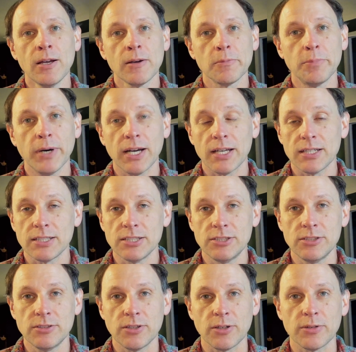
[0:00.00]
But
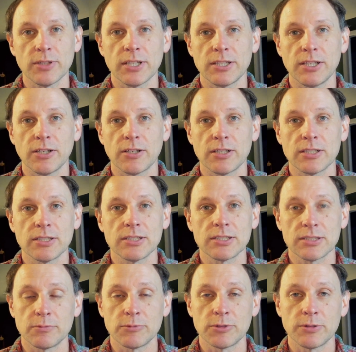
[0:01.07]
did you know that there are
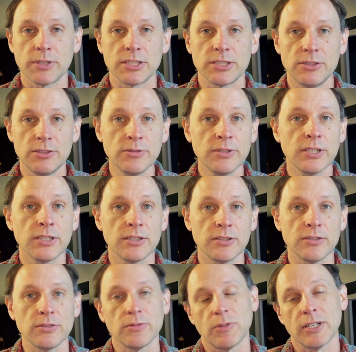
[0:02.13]
some tricks you can
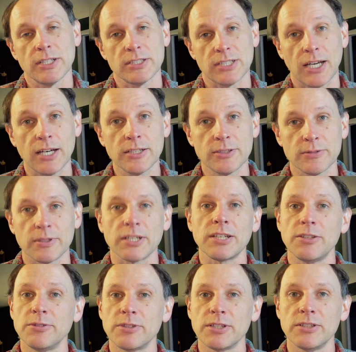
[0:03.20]
do, well, there's a
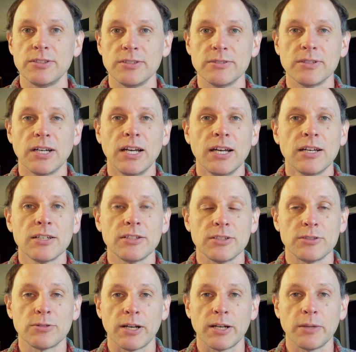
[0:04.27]
trick you can do
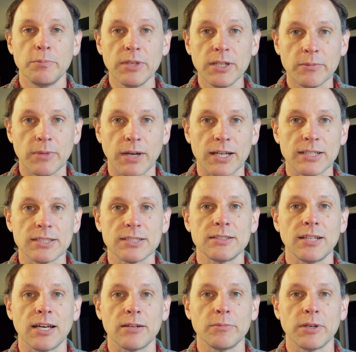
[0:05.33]
to try to minimize
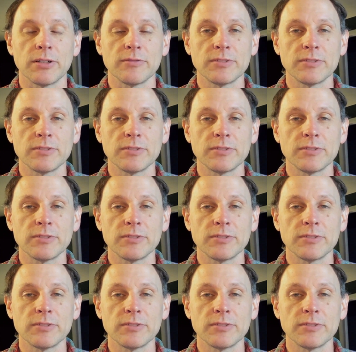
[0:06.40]
that amount of